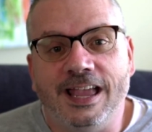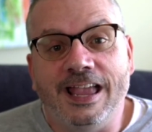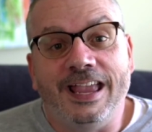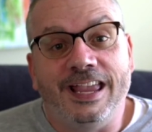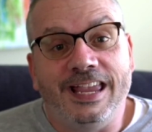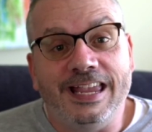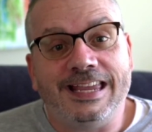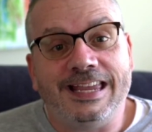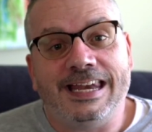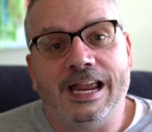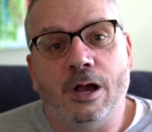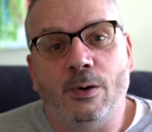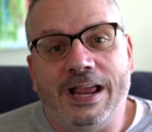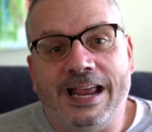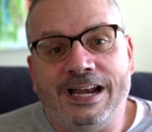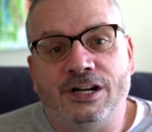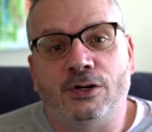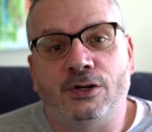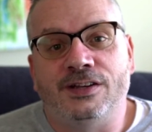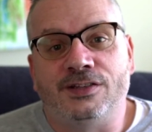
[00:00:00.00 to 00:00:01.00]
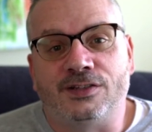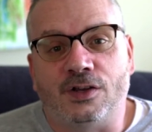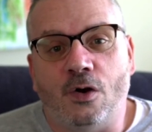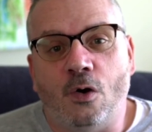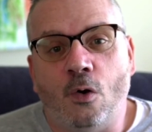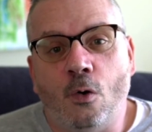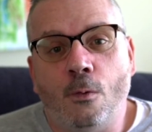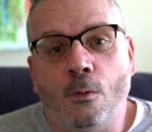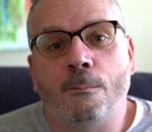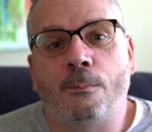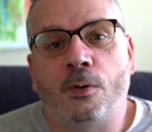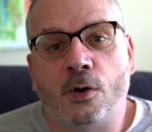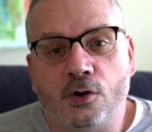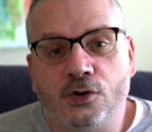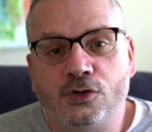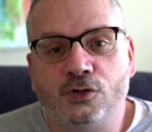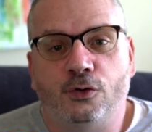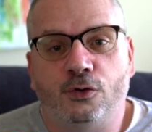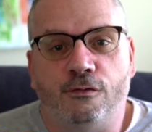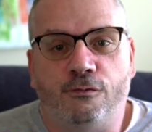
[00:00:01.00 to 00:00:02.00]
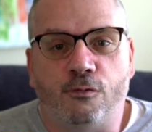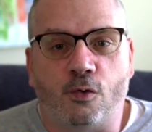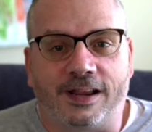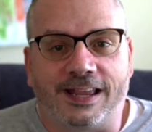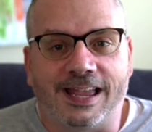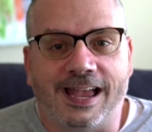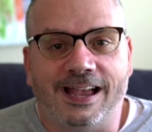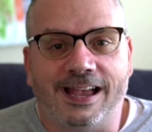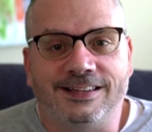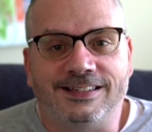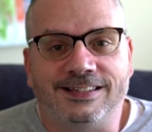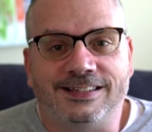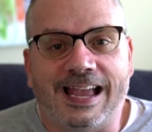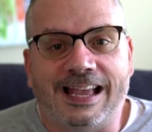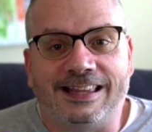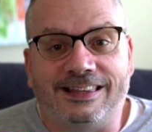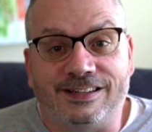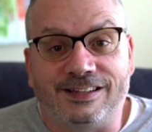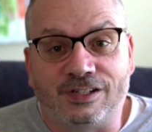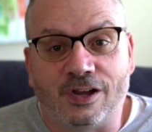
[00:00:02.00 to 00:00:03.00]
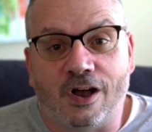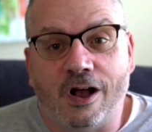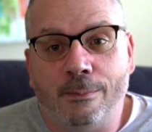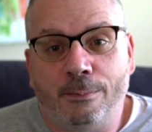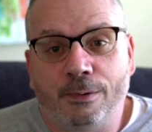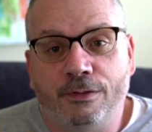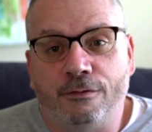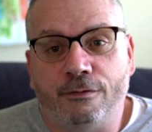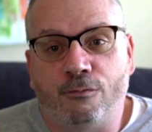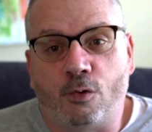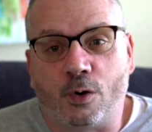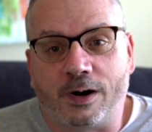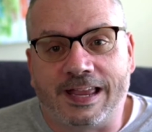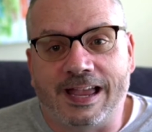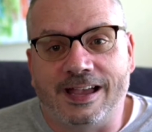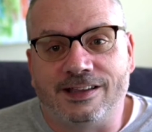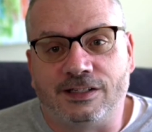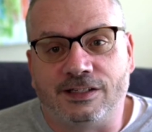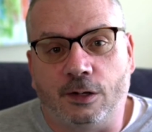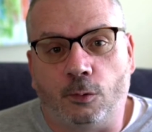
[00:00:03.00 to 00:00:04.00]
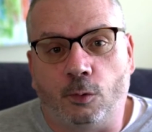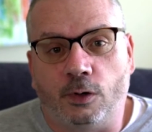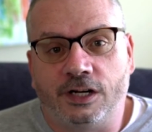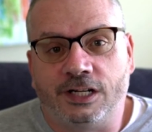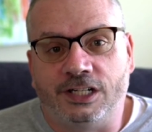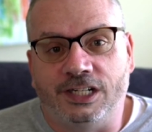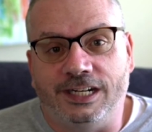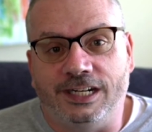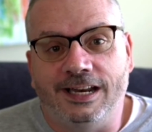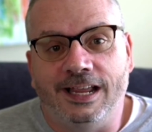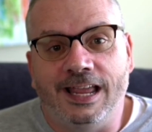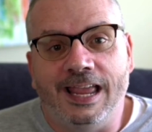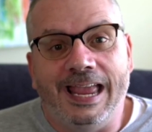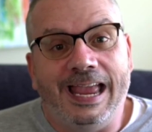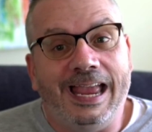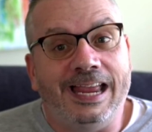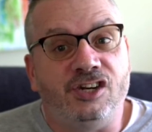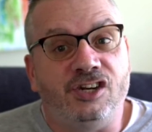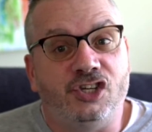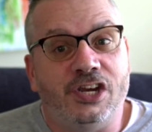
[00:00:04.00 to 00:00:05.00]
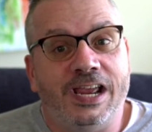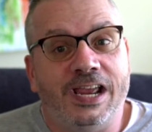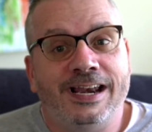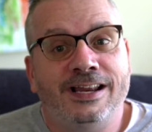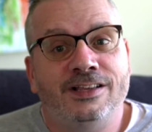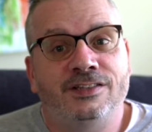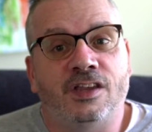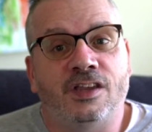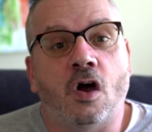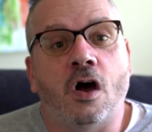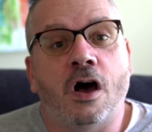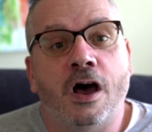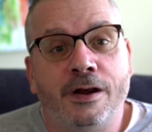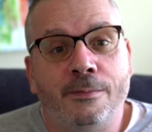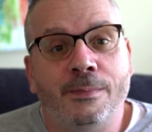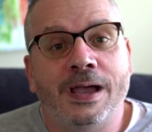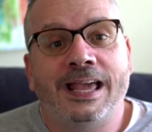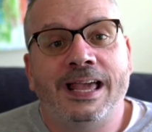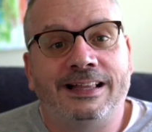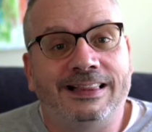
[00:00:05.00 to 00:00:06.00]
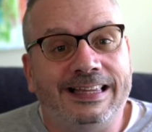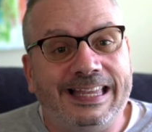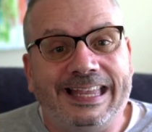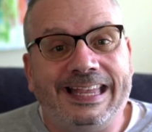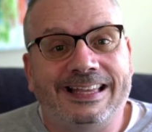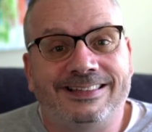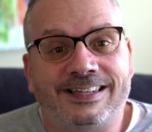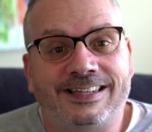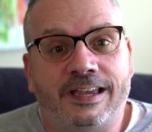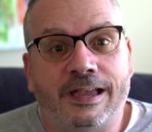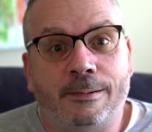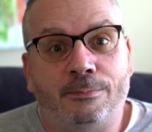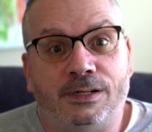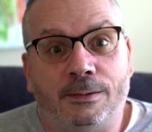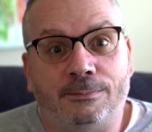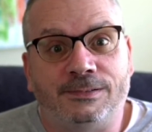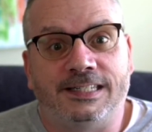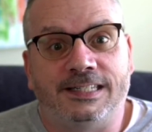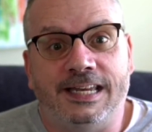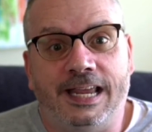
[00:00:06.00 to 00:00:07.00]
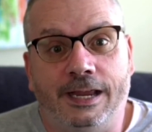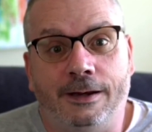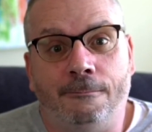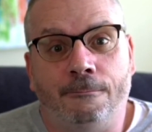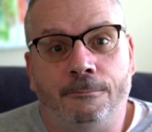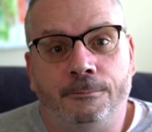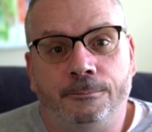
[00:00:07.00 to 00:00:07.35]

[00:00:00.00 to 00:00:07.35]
he can now enter his own personal forecast at the top of the forecasting worksheet, and Janice automatically gets kept up to date.